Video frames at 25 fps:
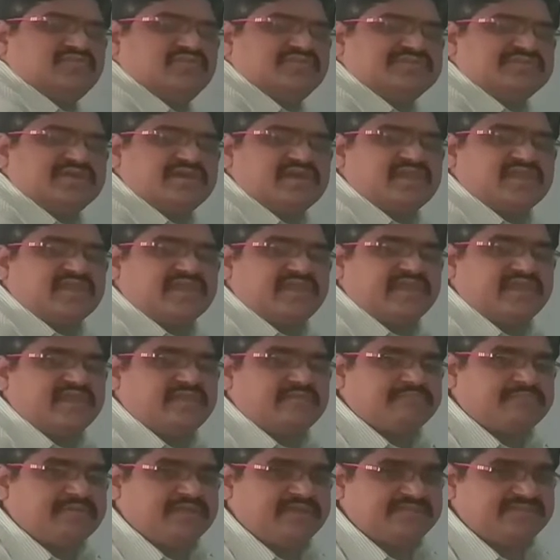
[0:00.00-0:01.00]
which are
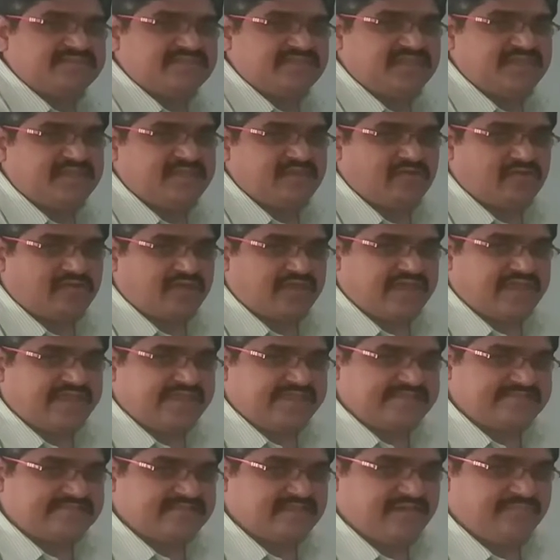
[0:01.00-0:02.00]
taken place in an
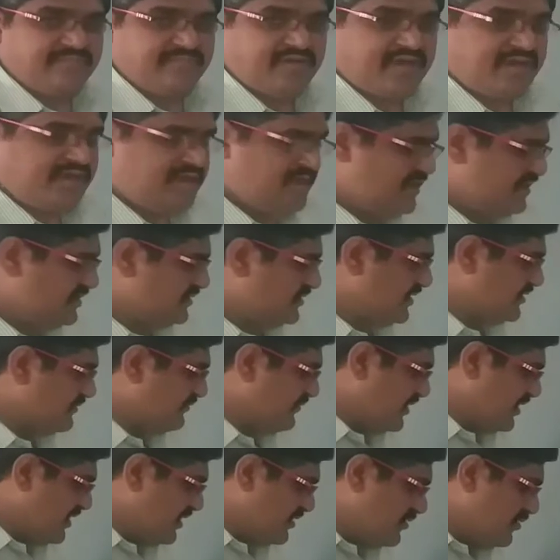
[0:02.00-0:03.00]
organism, that
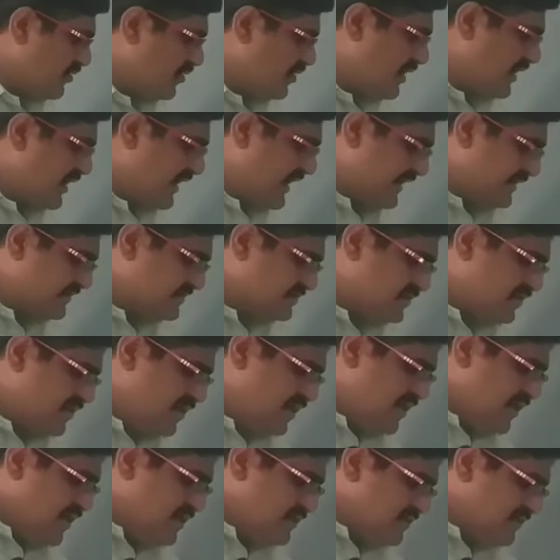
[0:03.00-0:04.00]
we can call as
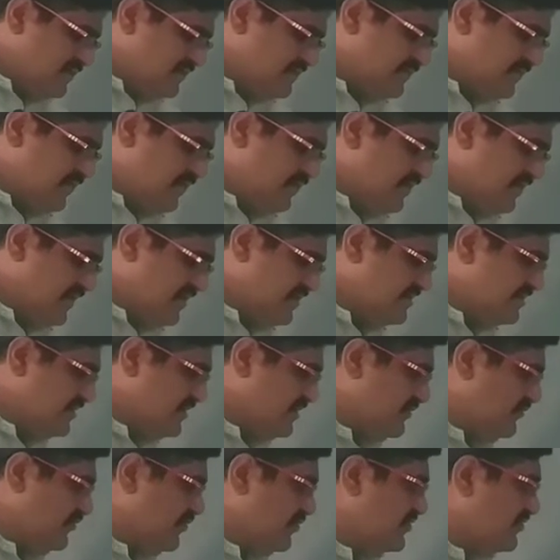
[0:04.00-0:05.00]
the
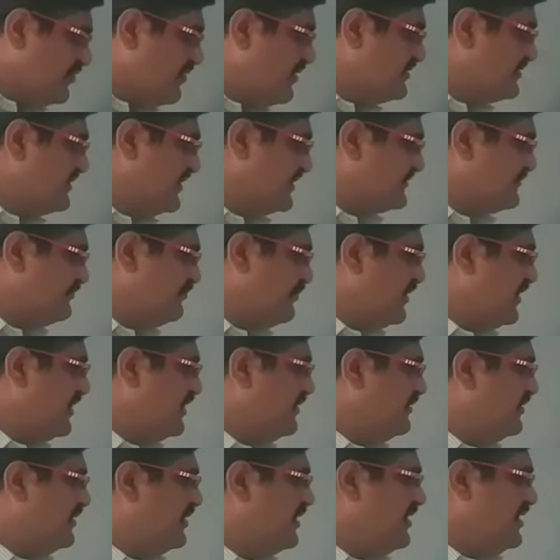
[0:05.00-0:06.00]
saltation, which was
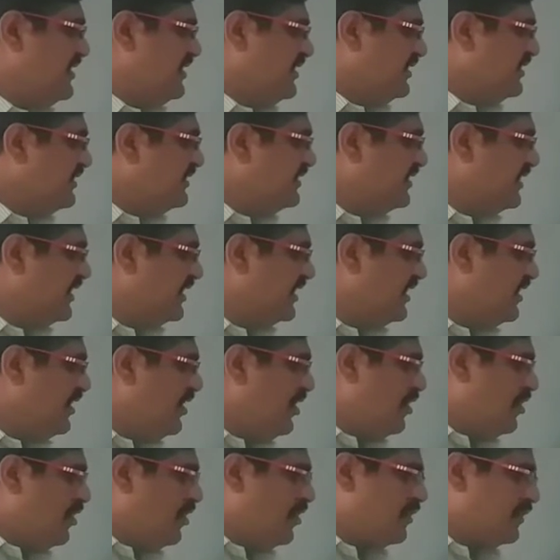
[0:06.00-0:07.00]
explained in the
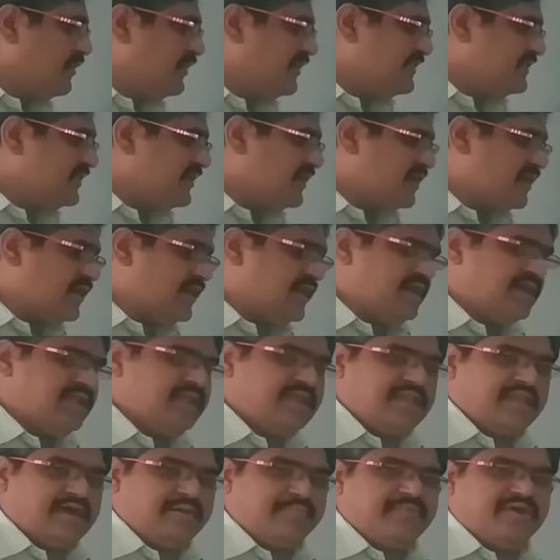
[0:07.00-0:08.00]

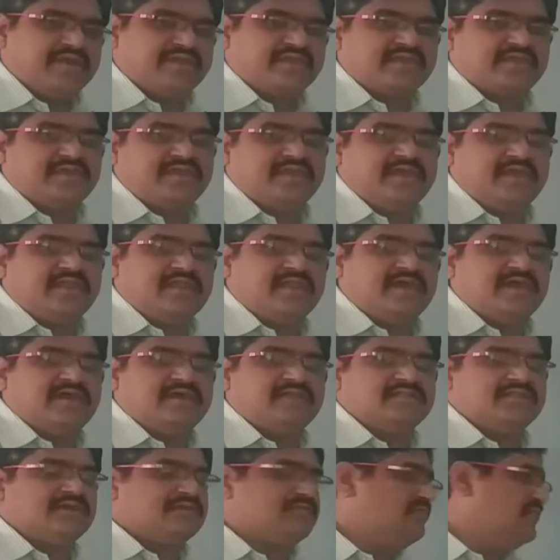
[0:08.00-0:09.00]
Ornithira
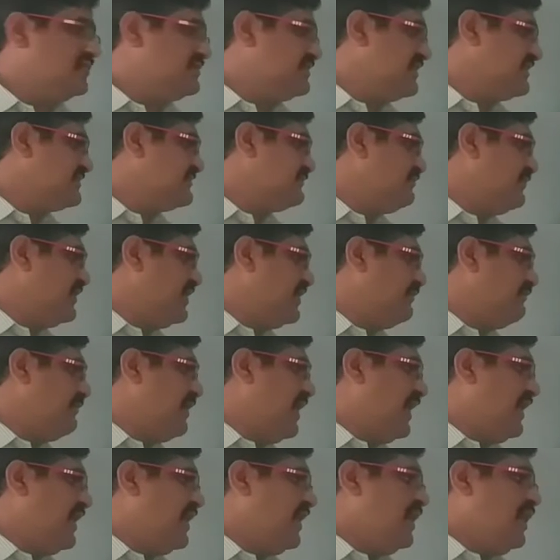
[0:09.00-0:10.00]
lamarckiana, that was explained
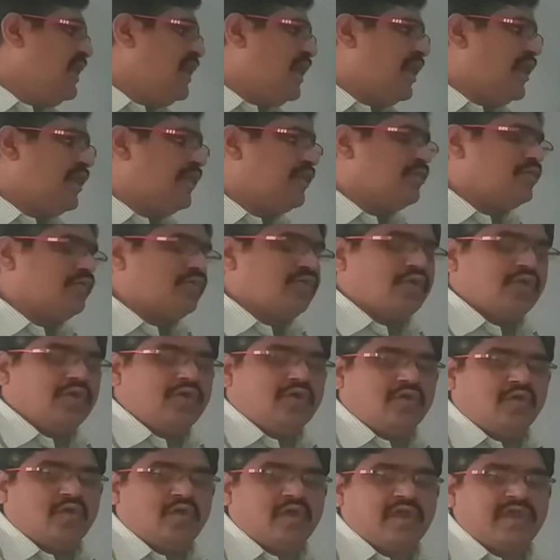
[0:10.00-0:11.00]
by
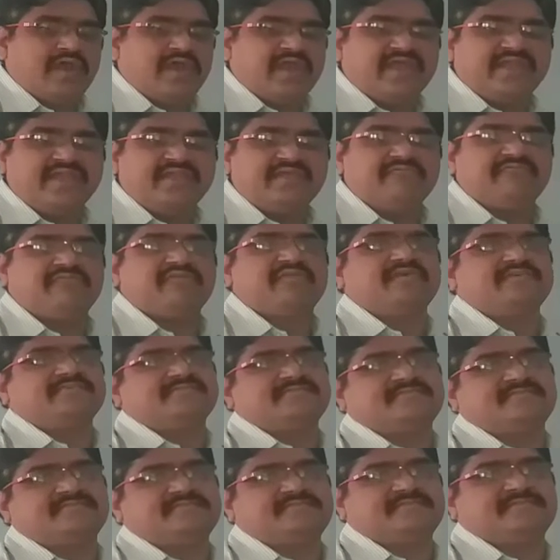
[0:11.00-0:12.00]
Hugo de
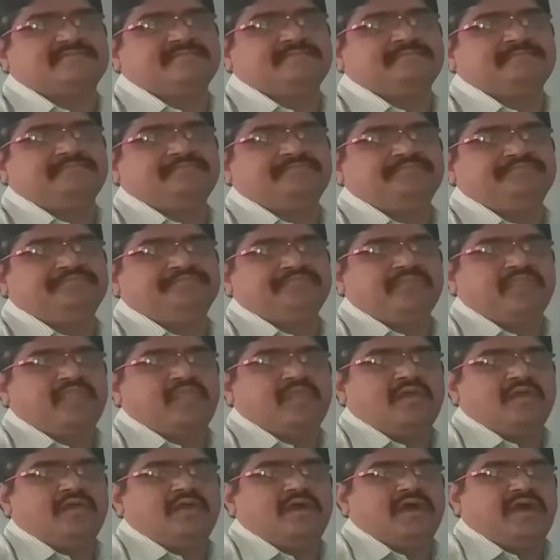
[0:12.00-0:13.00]
Vries.
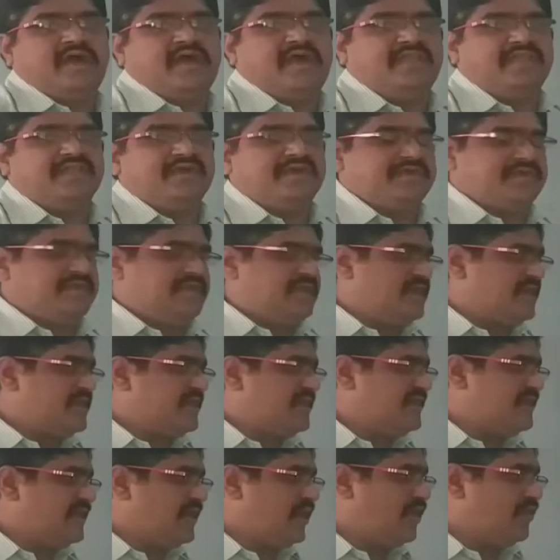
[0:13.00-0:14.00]
And
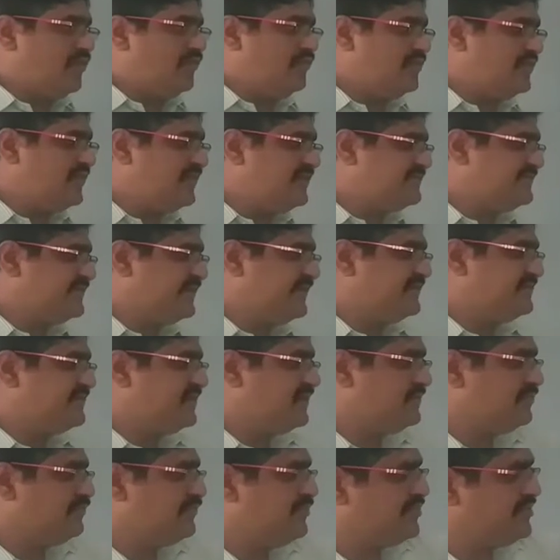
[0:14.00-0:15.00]
here how he says
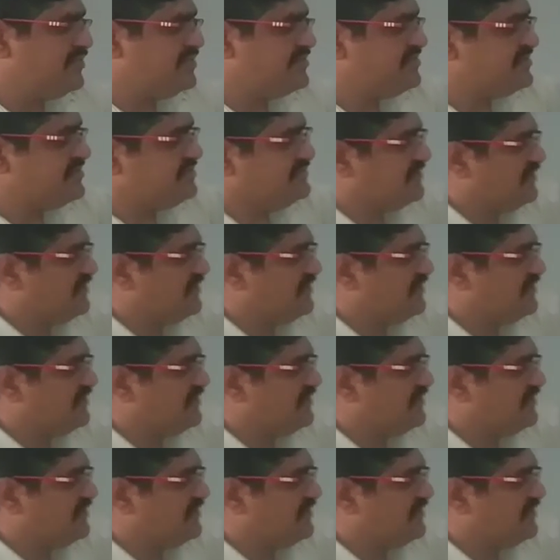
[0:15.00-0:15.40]
that mutations